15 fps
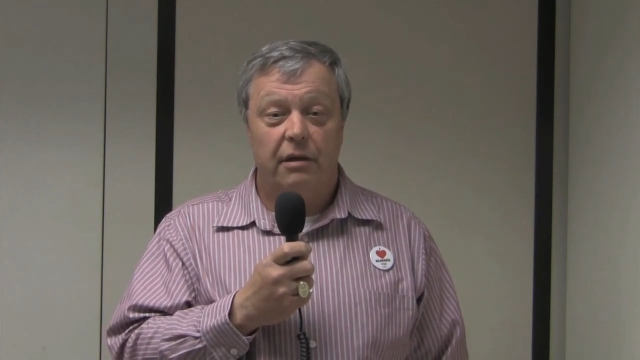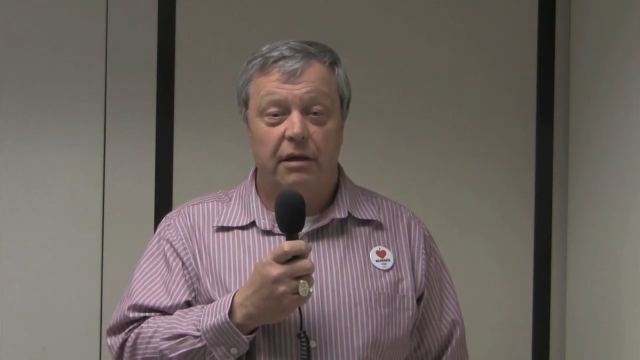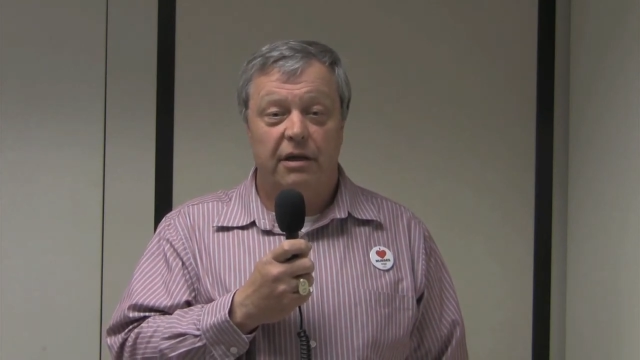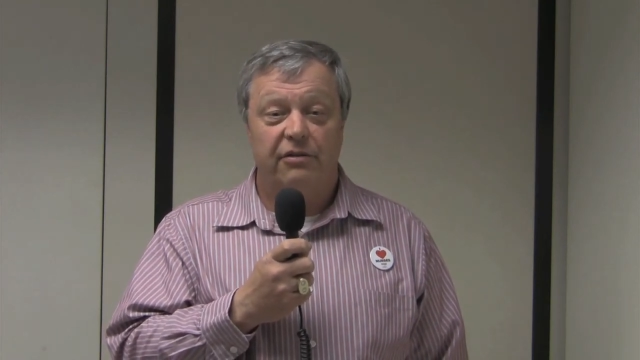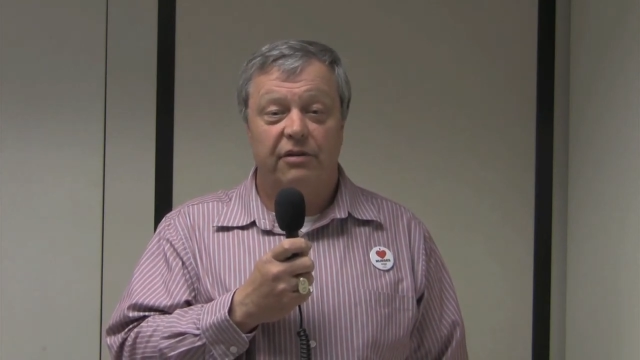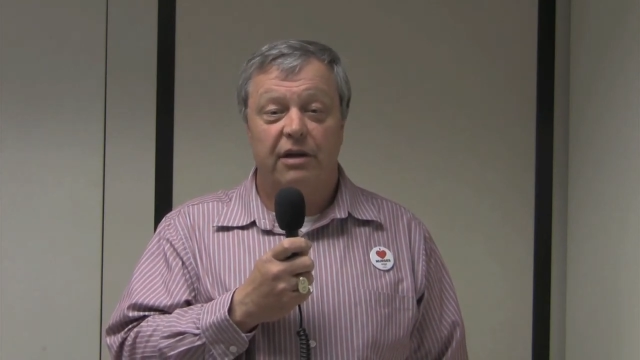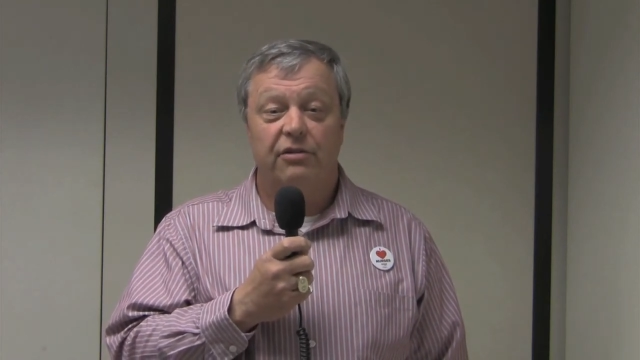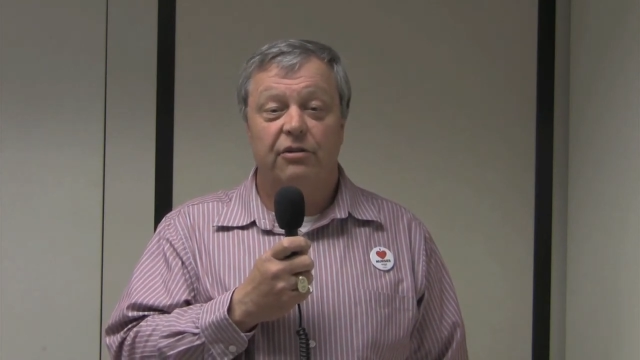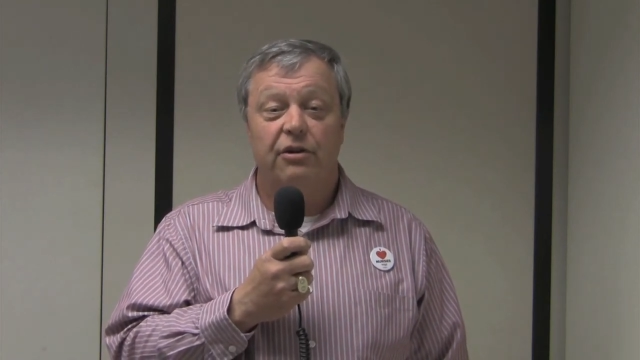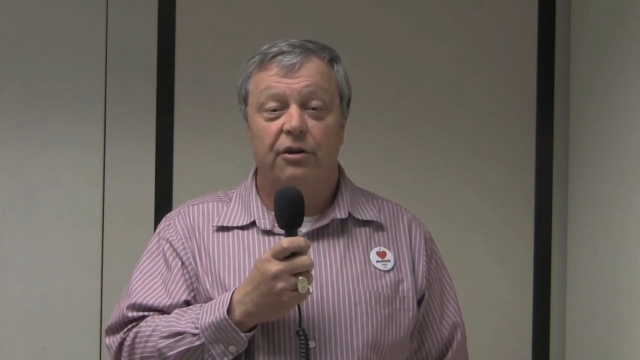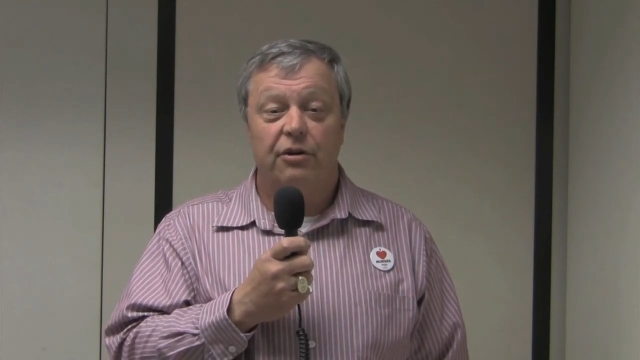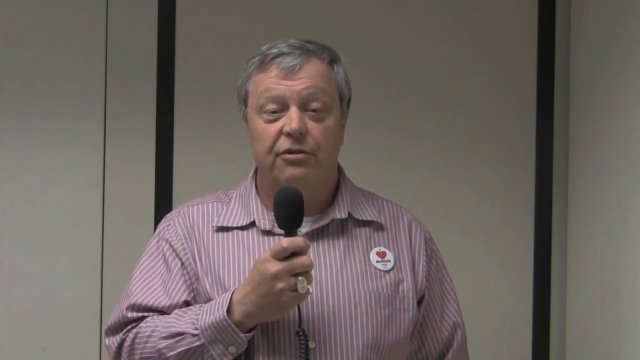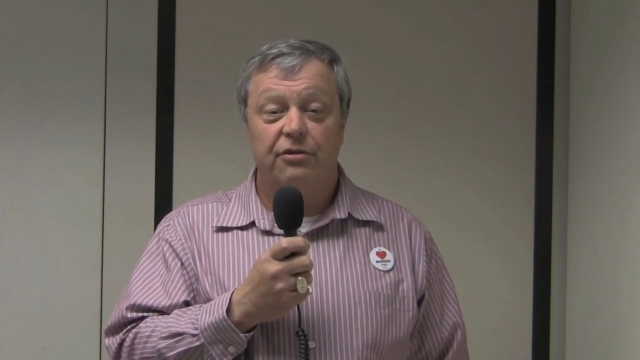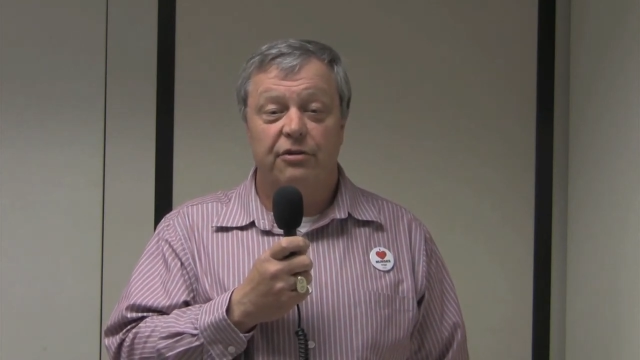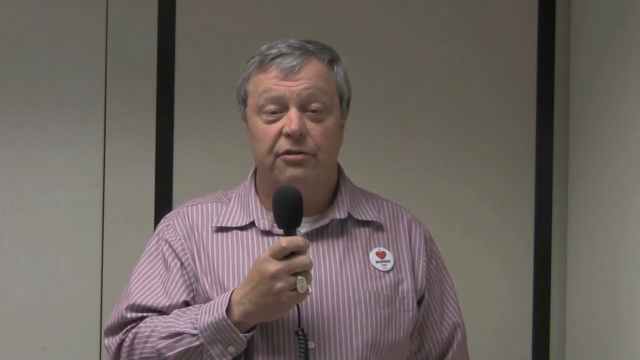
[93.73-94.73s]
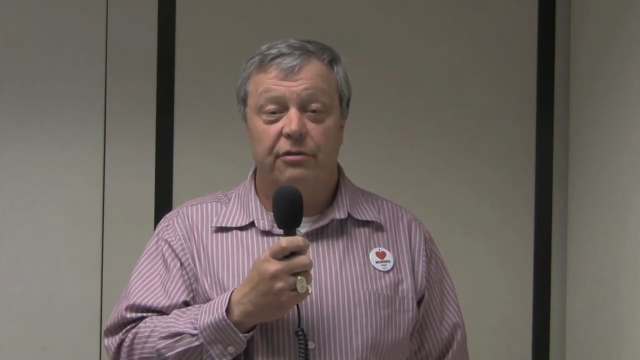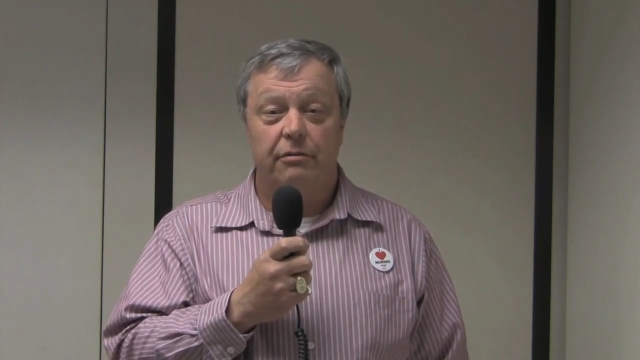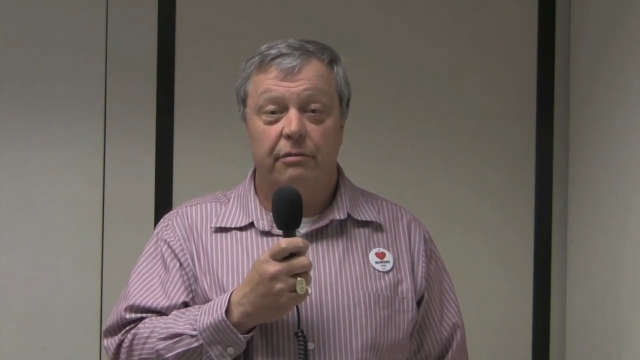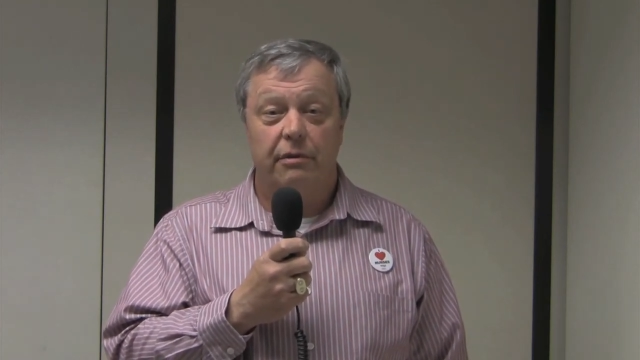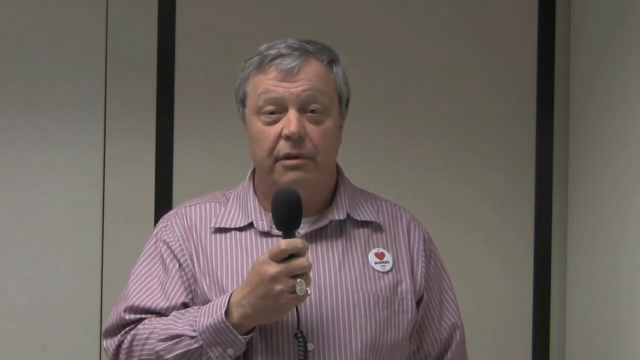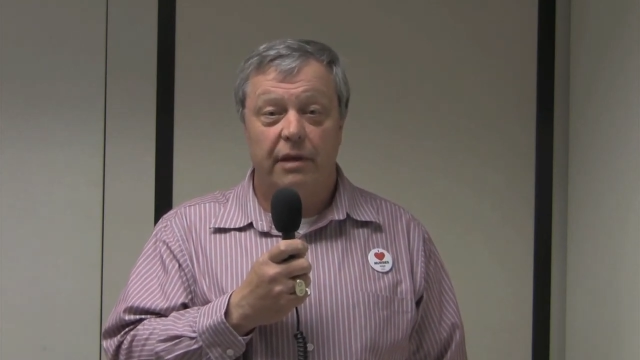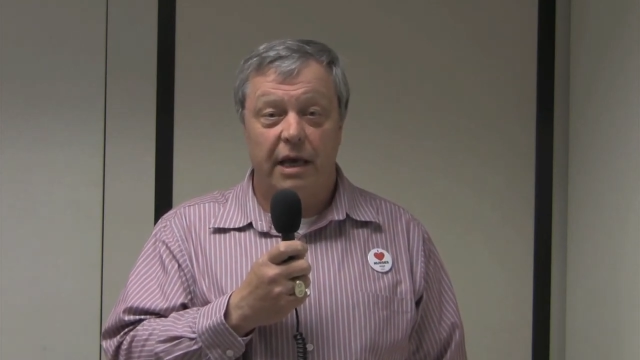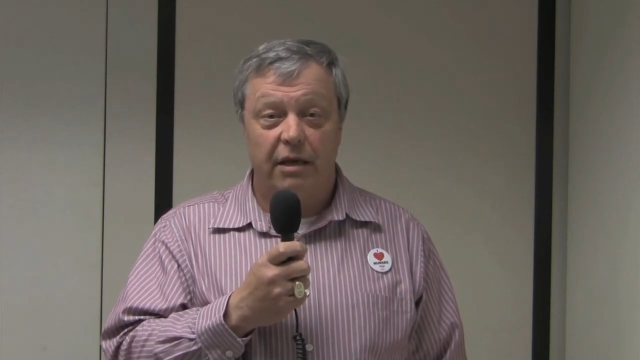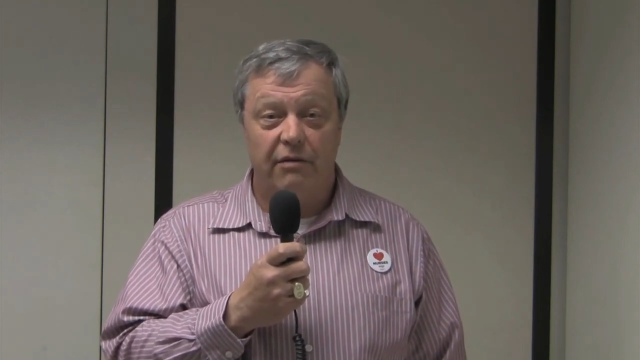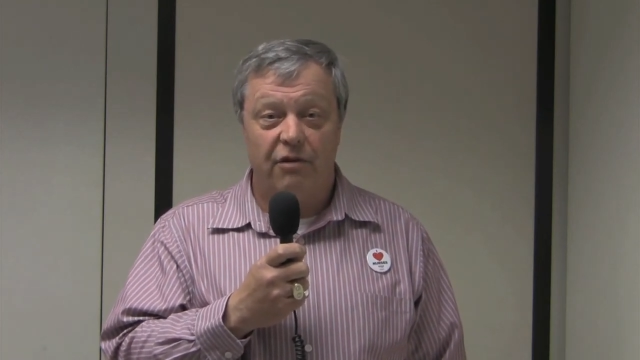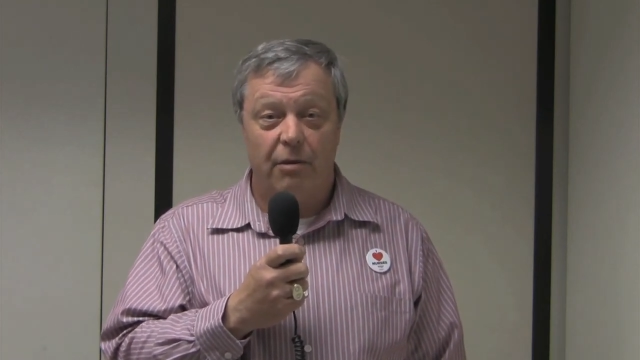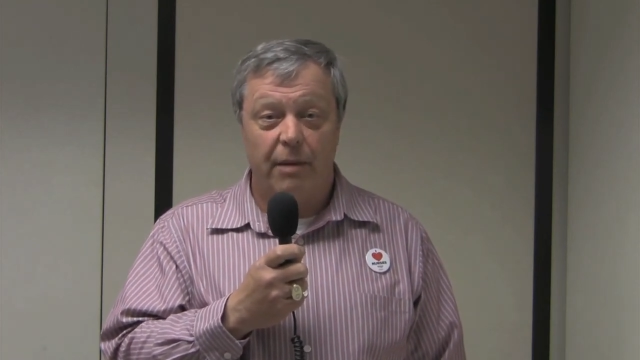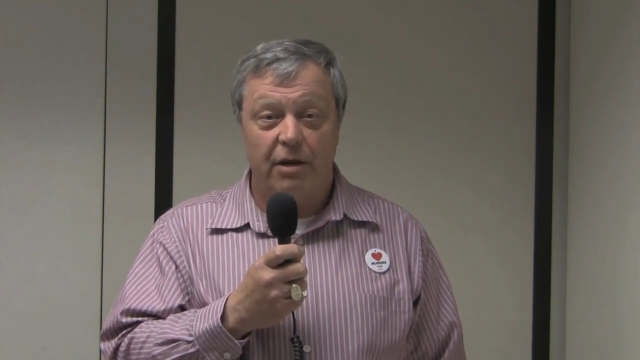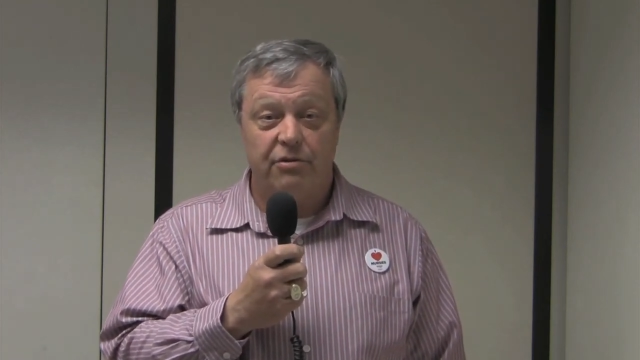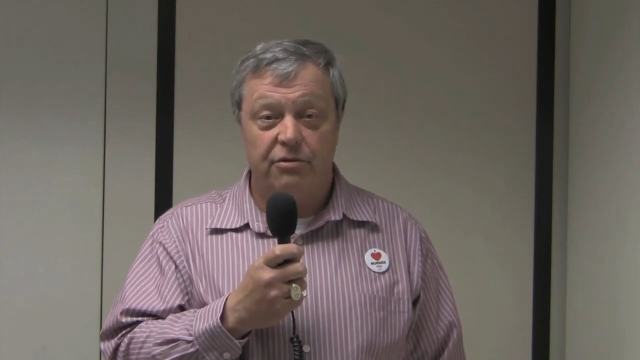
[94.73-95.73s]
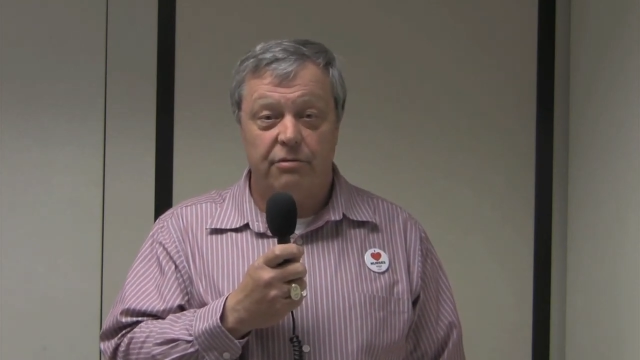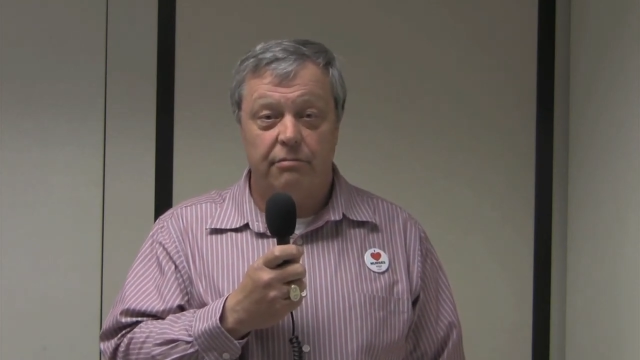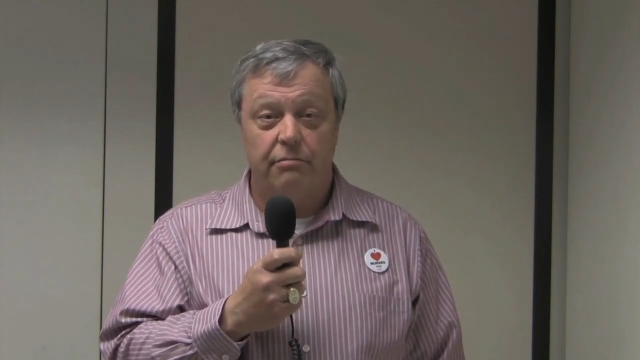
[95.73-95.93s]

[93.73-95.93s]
the Essentia nurses. Thank you very much.